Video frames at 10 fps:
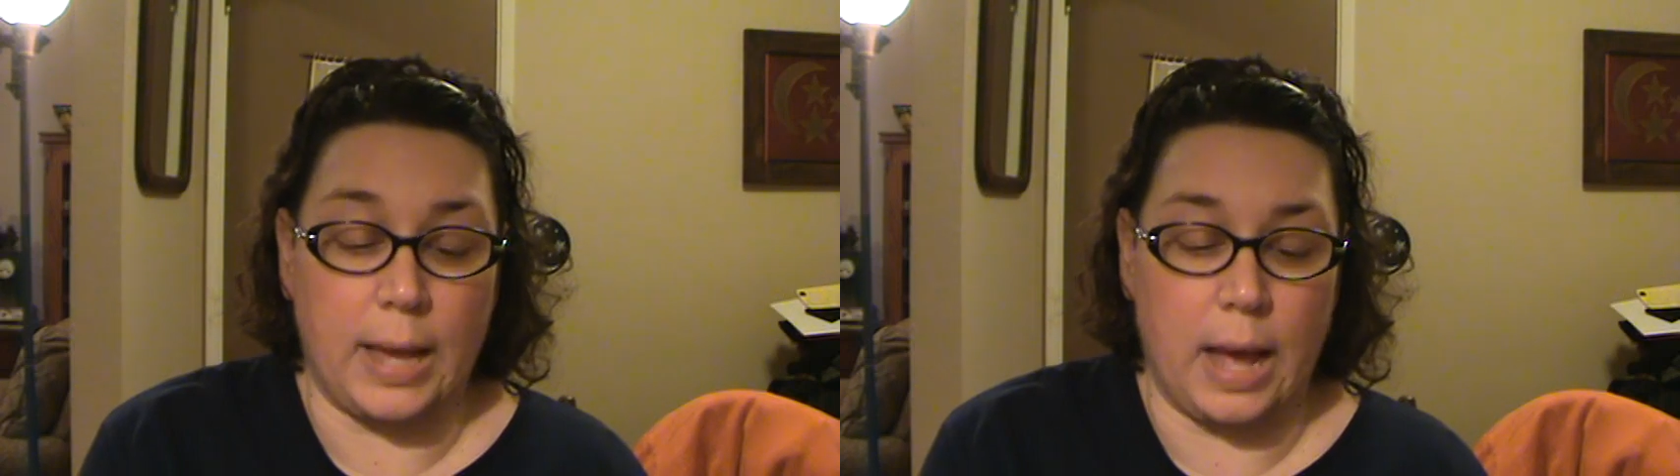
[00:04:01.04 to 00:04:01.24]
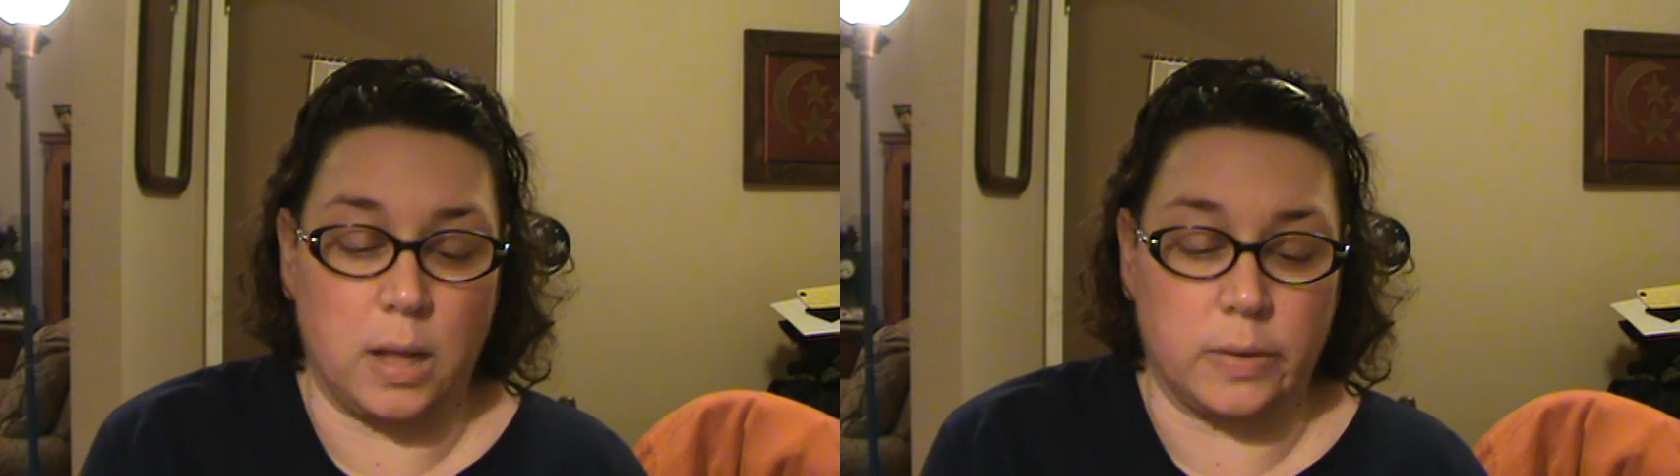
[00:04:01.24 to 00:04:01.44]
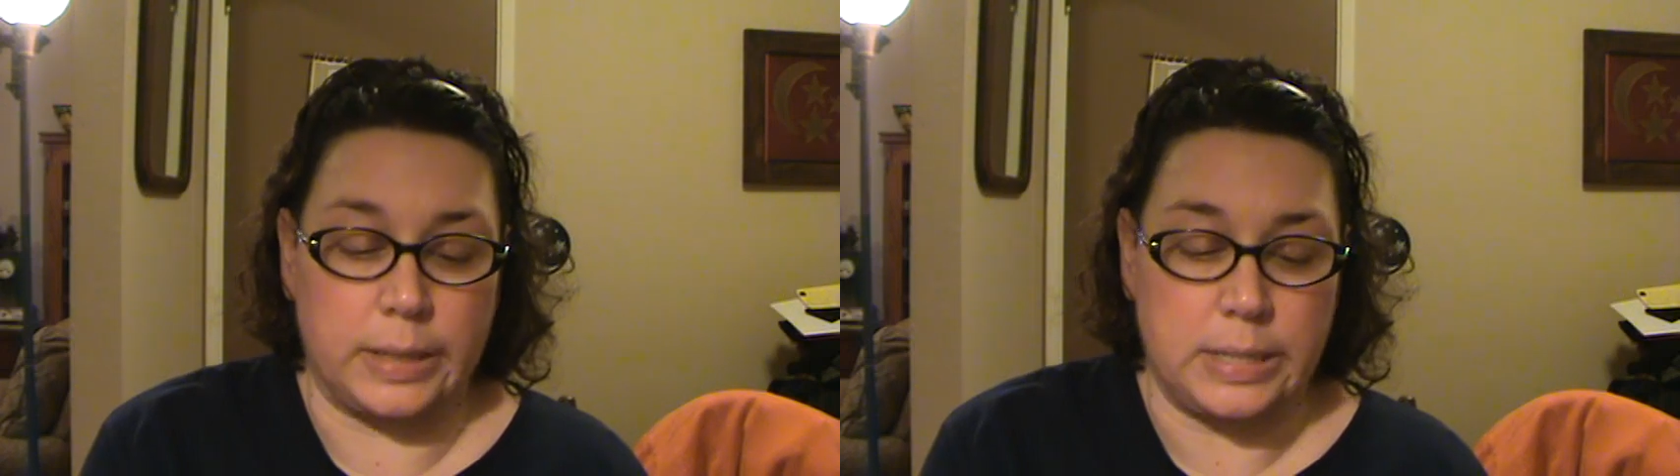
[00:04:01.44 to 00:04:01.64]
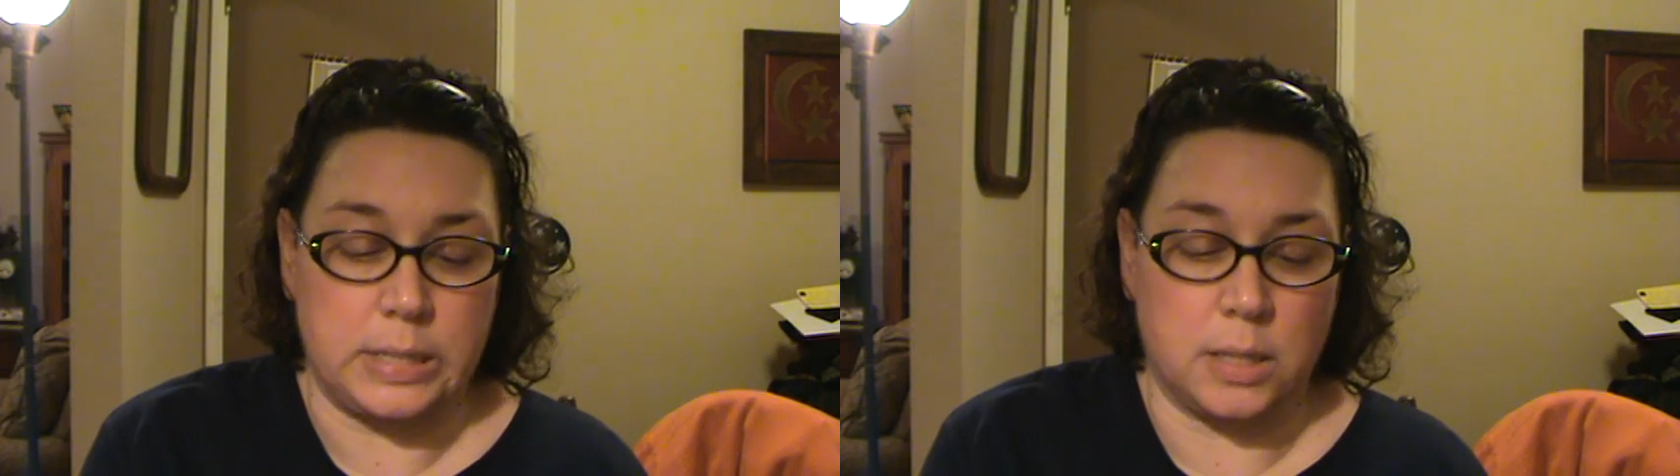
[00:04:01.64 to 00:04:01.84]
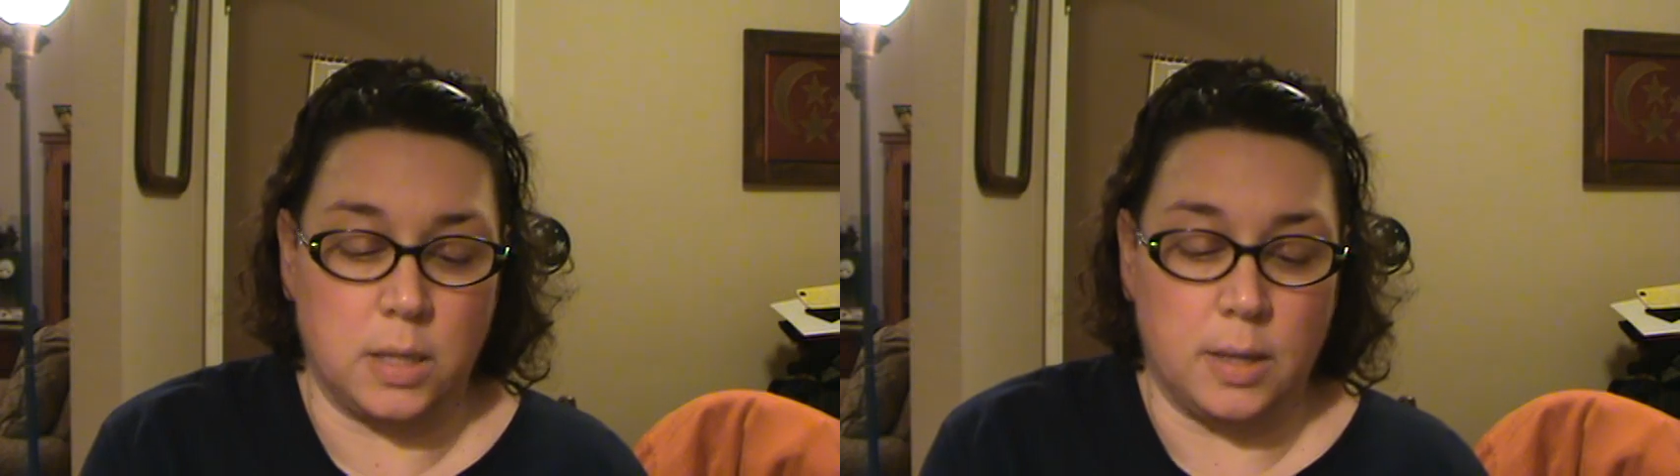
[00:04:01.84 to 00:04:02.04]

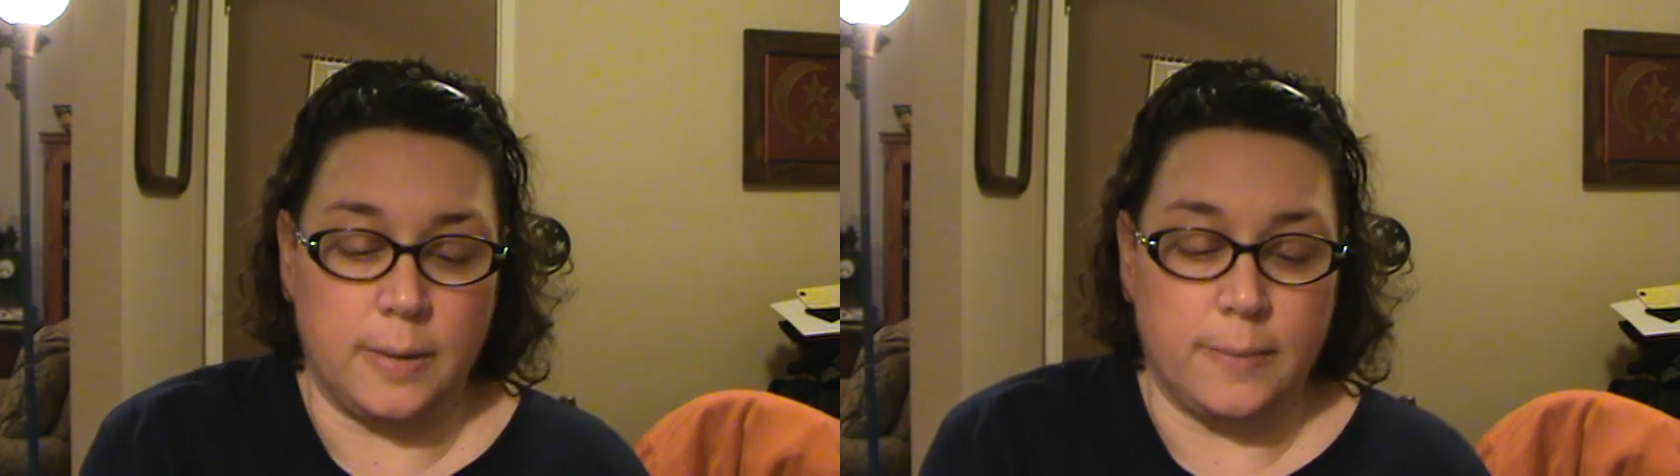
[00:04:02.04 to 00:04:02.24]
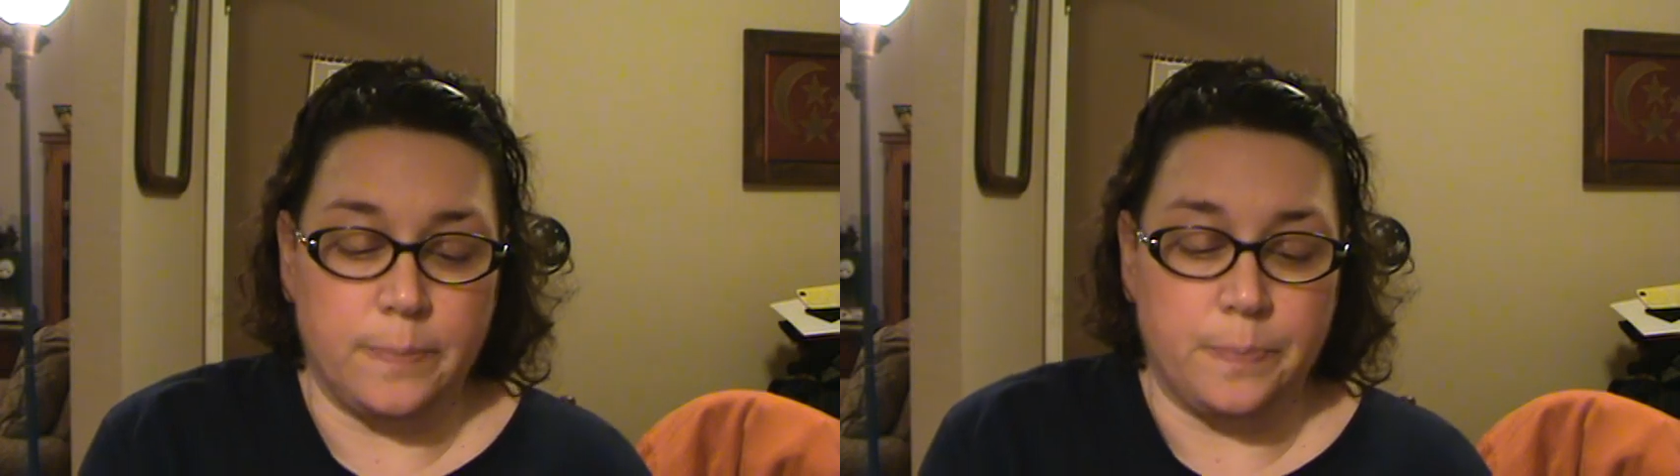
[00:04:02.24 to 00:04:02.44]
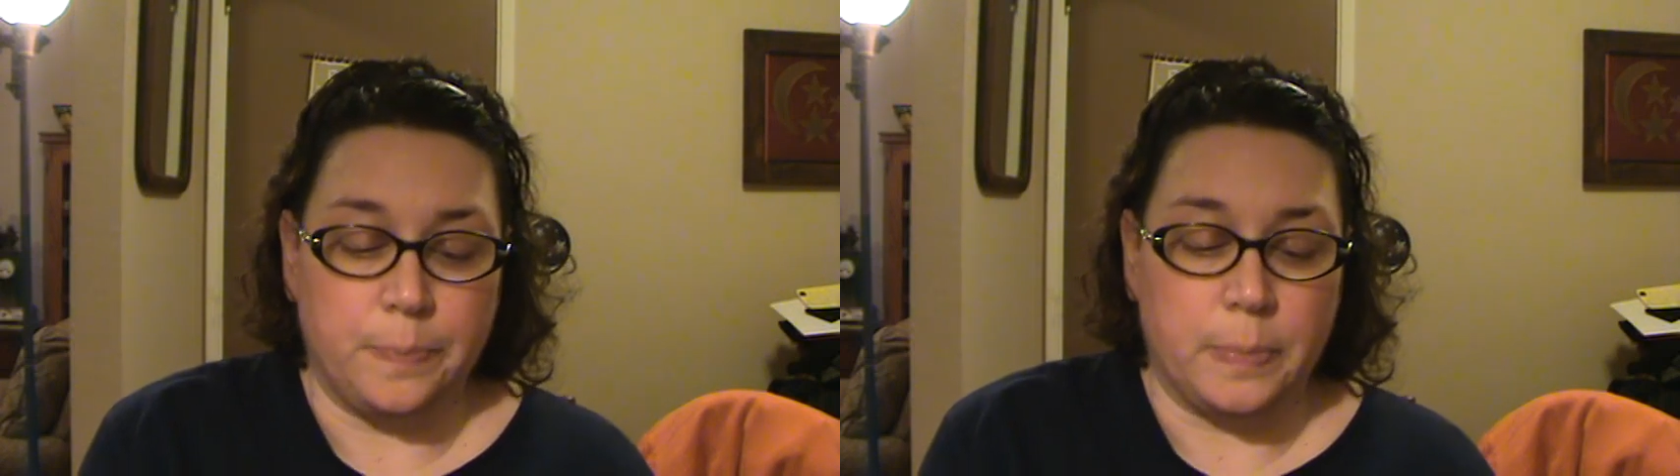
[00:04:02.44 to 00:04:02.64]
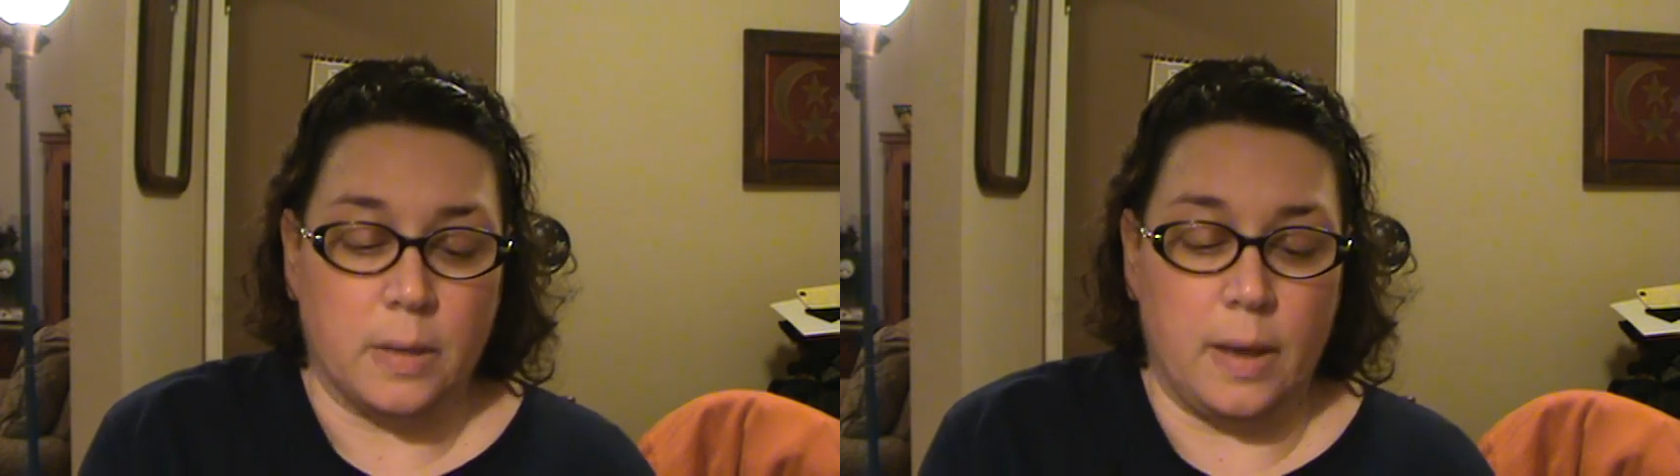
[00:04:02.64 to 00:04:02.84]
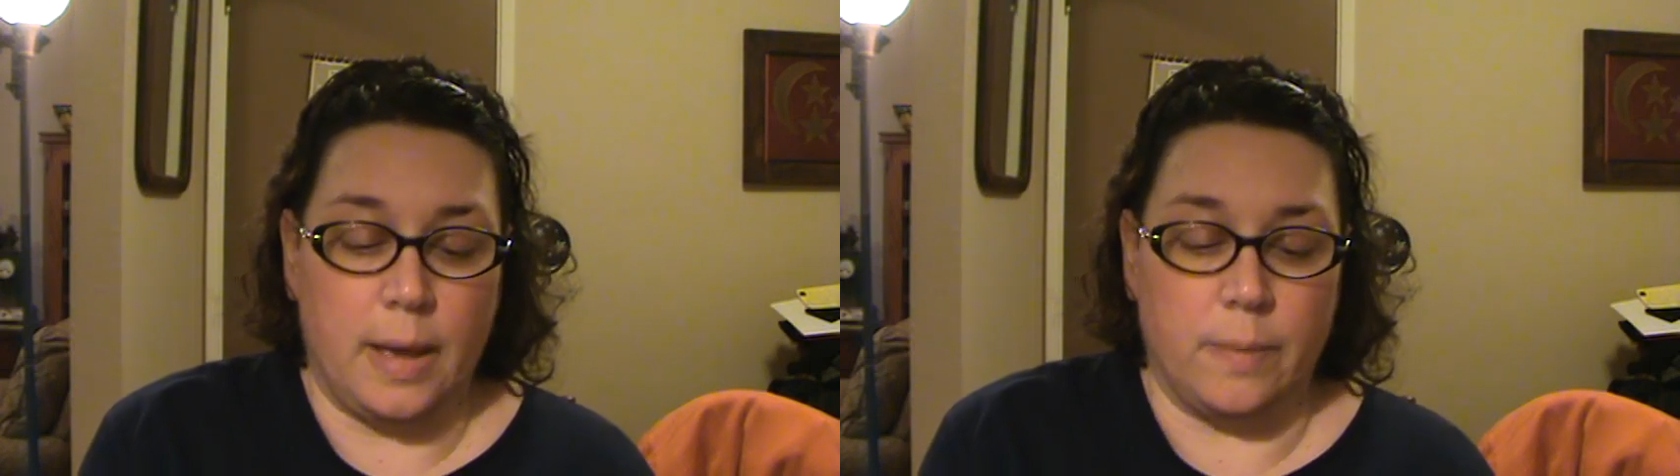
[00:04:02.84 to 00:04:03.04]
calories,
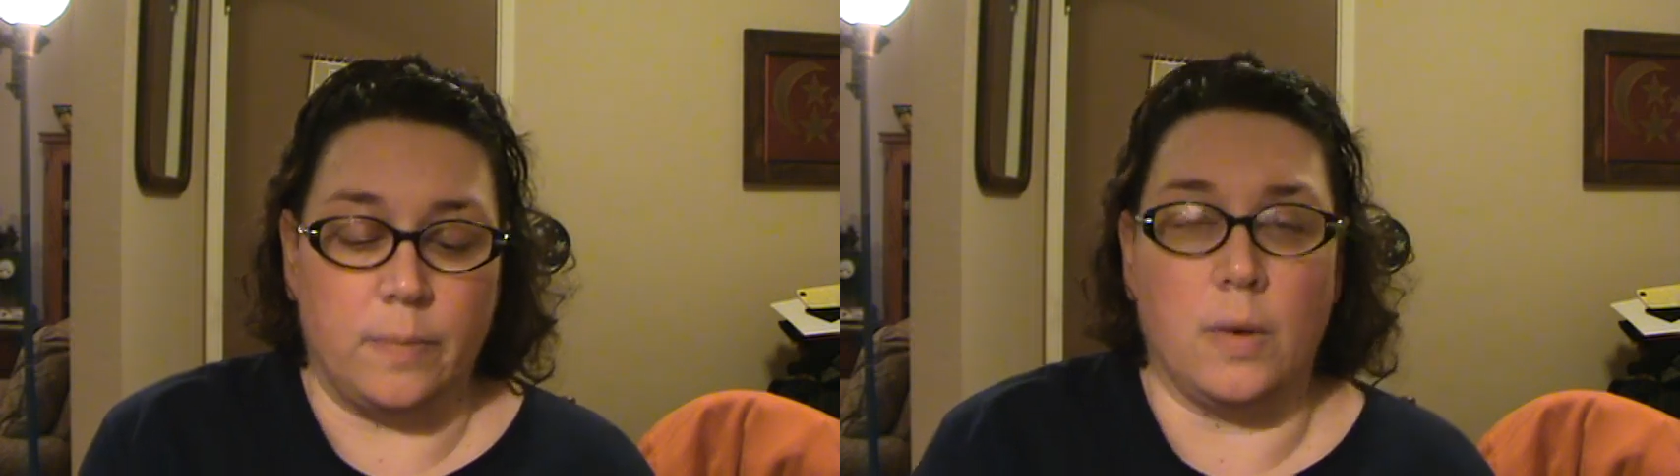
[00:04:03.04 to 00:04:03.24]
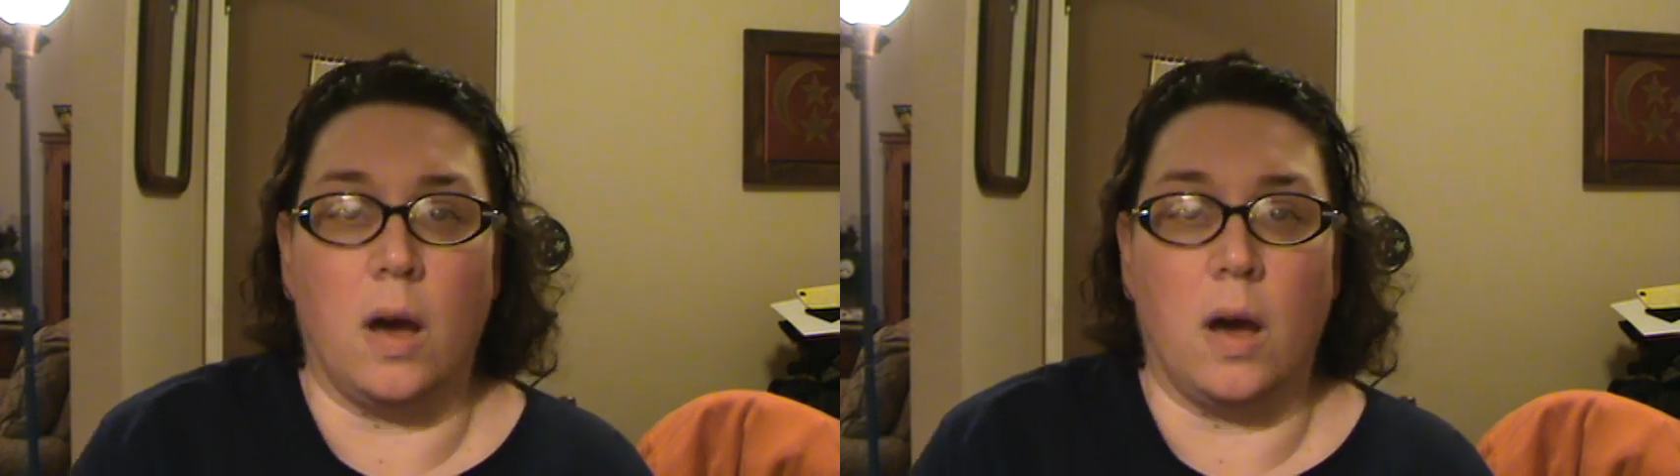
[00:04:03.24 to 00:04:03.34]
um,